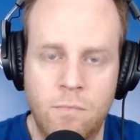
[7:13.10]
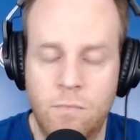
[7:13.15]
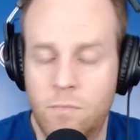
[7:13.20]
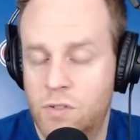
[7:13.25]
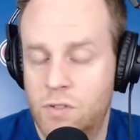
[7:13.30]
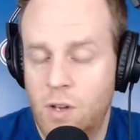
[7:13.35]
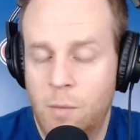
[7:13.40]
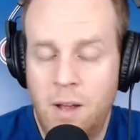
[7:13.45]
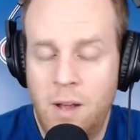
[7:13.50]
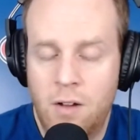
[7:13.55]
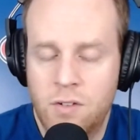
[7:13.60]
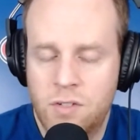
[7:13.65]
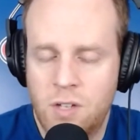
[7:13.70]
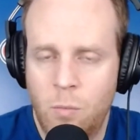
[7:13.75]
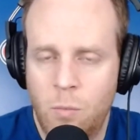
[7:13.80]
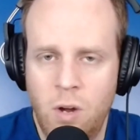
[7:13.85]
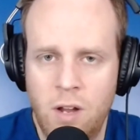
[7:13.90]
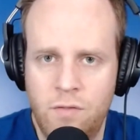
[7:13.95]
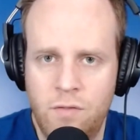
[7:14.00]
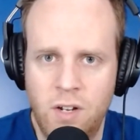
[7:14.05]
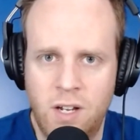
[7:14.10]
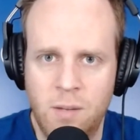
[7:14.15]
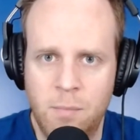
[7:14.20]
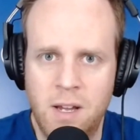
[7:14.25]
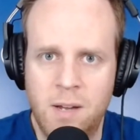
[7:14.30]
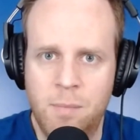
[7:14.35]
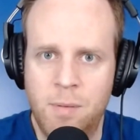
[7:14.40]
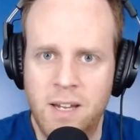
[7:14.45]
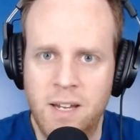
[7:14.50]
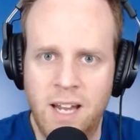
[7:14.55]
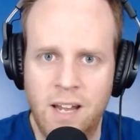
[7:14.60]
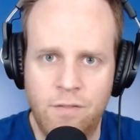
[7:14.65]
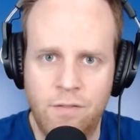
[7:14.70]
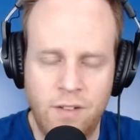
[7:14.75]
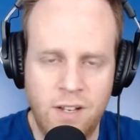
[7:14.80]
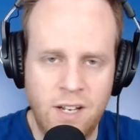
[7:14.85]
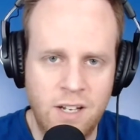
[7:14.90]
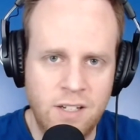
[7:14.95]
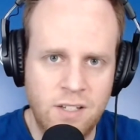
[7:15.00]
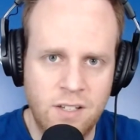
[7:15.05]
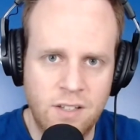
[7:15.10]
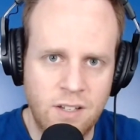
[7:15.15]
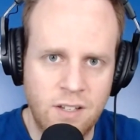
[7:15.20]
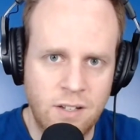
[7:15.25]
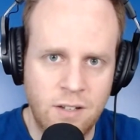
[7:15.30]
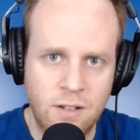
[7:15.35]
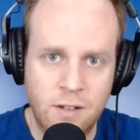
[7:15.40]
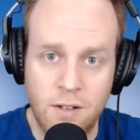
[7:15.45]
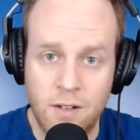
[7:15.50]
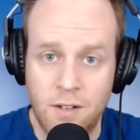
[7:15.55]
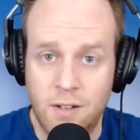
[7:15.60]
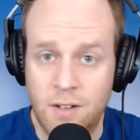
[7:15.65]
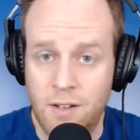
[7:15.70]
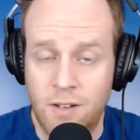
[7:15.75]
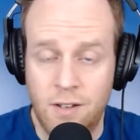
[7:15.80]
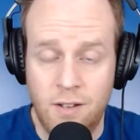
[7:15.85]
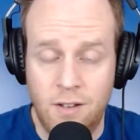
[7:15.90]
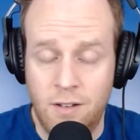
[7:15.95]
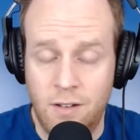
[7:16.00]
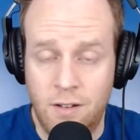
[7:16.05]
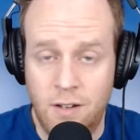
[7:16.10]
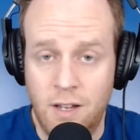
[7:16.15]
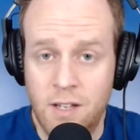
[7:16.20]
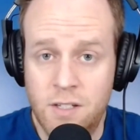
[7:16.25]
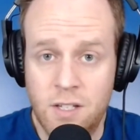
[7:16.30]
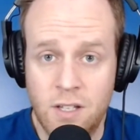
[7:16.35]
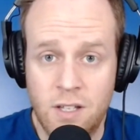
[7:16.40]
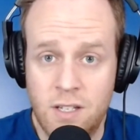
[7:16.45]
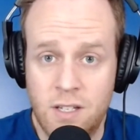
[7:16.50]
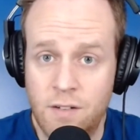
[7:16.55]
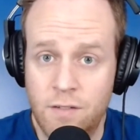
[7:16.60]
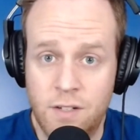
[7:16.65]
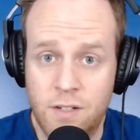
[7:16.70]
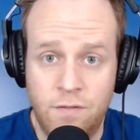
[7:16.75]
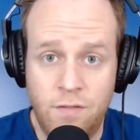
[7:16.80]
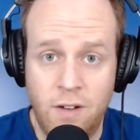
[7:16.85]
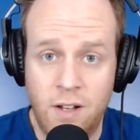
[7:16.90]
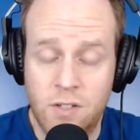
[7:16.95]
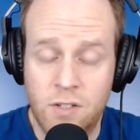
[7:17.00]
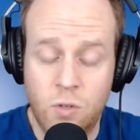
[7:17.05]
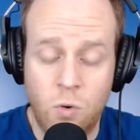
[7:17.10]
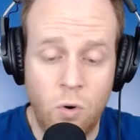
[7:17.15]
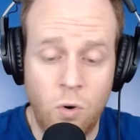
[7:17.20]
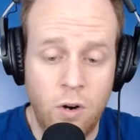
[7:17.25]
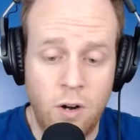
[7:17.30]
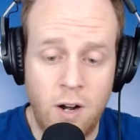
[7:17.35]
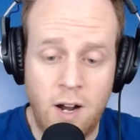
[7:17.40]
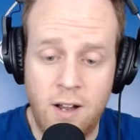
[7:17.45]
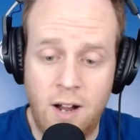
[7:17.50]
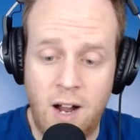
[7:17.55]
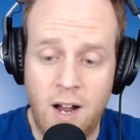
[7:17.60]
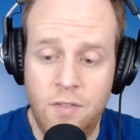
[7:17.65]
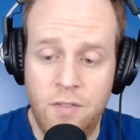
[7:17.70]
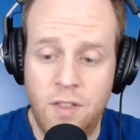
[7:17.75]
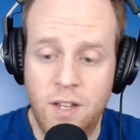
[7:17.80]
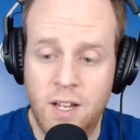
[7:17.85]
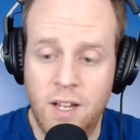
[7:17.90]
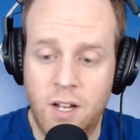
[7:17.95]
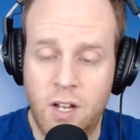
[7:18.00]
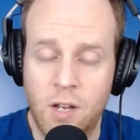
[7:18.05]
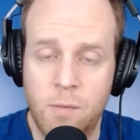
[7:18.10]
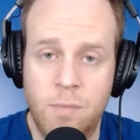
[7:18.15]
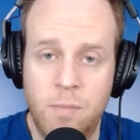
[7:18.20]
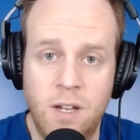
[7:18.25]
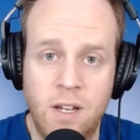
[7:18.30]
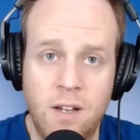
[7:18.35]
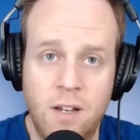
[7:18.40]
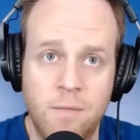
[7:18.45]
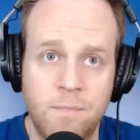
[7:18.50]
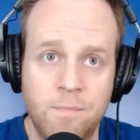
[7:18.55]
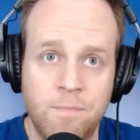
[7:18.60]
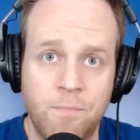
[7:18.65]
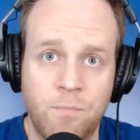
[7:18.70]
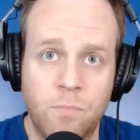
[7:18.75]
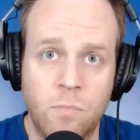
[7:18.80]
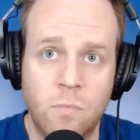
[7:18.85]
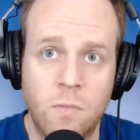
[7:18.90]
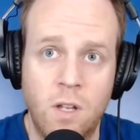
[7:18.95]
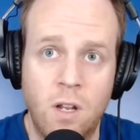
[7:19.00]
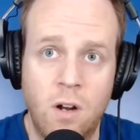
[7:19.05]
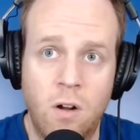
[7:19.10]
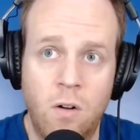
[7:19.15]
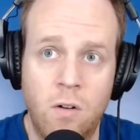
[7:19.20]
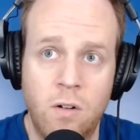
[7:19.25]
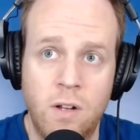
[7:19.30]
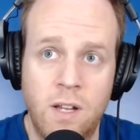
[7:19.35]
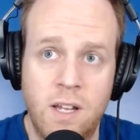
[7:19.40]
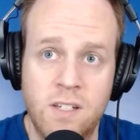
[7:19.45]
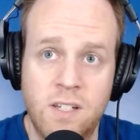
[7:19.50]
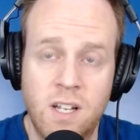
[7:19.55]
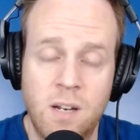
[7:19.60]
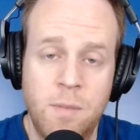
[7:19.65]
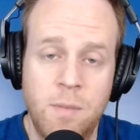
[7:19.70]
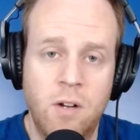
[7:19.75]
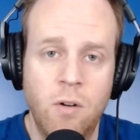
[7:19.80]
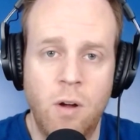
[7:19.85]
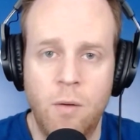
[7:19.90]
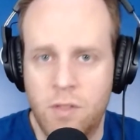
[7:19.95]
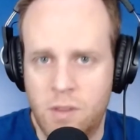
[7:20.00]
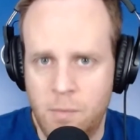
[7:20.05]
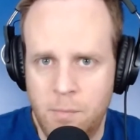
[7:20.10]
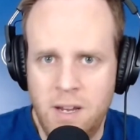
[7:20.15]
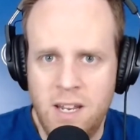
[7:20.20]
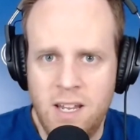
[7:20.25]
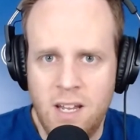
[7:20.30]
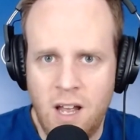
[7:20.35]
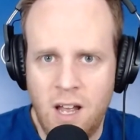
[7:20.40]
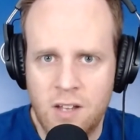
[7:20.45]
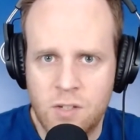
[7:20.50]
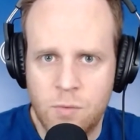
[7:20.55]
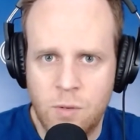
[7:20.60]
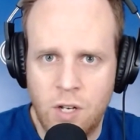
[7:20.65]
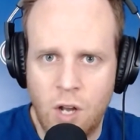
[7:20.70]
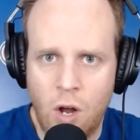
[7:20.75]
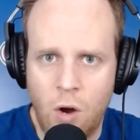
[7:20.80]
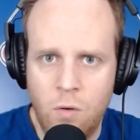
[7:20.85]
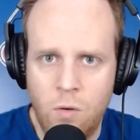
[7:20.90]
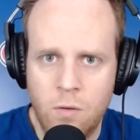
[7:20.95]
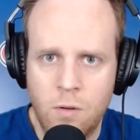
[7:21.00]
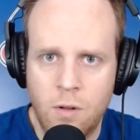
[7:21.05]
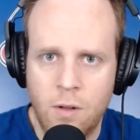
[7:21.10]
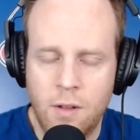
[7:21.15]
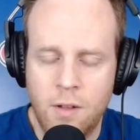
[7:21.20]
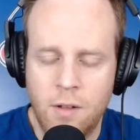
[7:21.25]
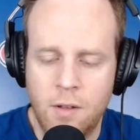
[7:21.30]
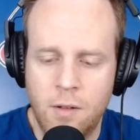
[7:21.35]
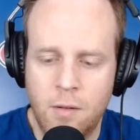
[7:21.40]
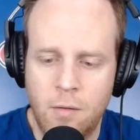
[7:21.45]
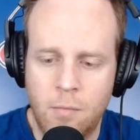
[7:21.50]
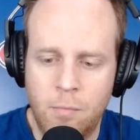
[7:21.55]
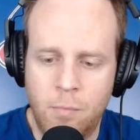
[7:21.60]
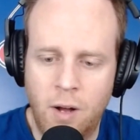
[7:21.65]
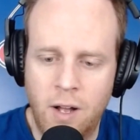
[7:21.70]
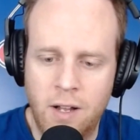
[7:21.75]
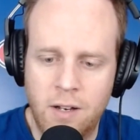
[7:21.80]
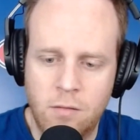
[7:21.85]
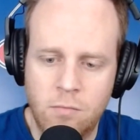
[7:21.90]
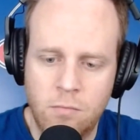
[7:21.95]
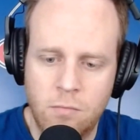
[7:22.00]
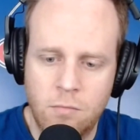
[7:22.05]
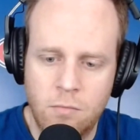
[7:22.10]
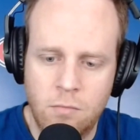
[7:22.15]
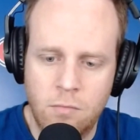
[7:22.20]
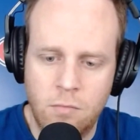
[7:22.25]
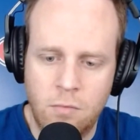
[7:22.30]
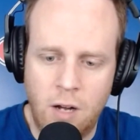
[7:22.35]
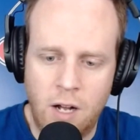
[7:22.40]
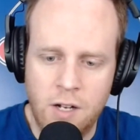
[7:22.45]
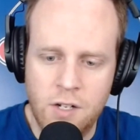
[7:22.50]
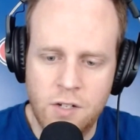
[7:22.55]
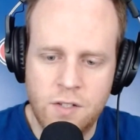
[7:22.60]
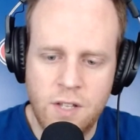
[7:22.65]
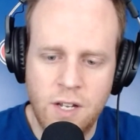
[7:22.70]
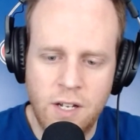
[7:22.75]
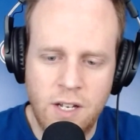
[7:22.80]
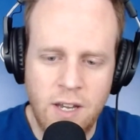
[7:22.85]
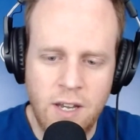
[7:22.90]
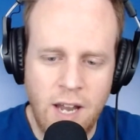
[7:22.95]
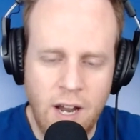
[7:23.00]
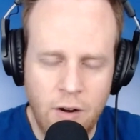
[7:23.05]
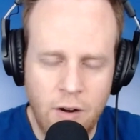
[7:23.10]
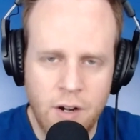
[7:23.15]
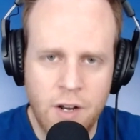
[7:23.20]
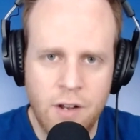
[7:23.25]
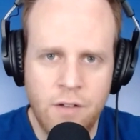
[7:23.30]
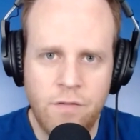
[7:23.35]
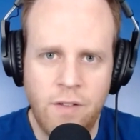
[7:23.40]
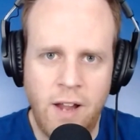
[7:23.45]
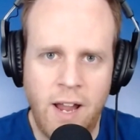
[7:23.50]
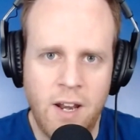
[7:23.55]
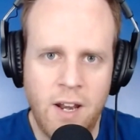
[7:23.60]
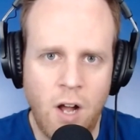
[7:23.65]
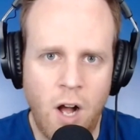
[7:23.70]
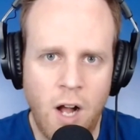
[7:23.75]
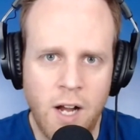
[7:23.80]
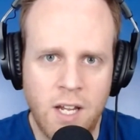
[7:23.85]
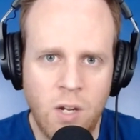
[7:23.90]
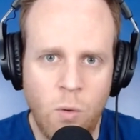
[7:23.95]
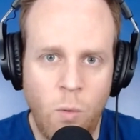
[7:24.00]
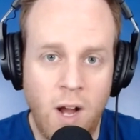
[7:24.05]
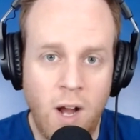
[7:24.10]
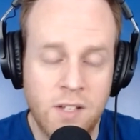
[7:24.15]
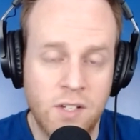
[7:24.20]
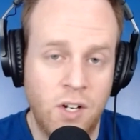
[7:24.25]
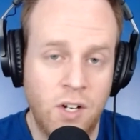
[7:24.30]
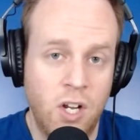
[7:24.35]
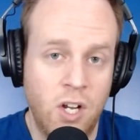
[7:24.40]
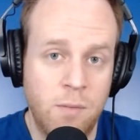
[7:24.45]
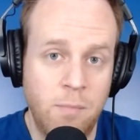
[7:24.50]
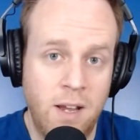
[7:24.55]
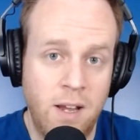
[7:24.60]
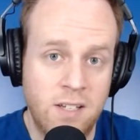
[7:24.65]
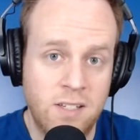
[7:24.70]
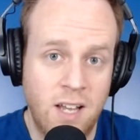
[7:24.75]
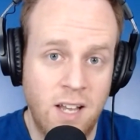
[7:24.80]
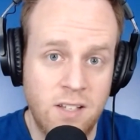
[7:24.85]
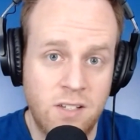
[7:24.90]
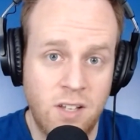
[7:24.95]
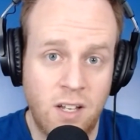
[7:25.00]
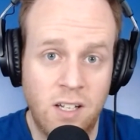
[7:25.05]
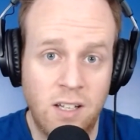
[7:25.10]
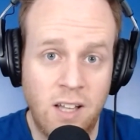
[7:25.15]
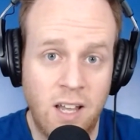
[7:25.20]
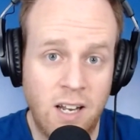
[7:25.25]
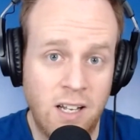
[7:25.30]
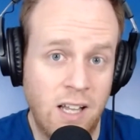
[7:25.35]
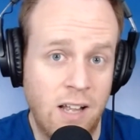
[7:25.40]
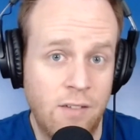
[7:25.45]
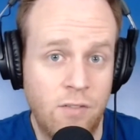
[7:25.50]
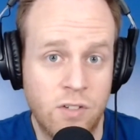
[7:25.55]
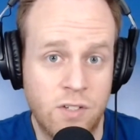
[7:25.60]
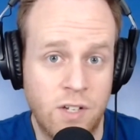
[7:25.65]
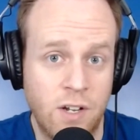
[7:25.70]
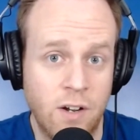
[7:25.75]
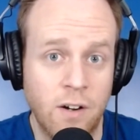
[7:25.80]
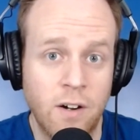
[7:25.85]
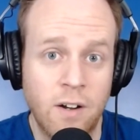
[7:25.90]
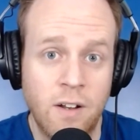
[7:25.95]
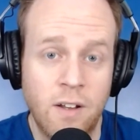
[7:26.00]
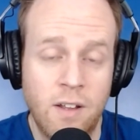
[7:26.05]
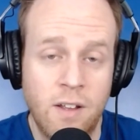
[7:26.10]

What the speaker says: Somehow, some way, if you can make PK fit into the defense core, I think it could be, you know, he's going to be great with the media, as we know. But I just think narrative and hockey-wise, it could make sense on a lot of levels here.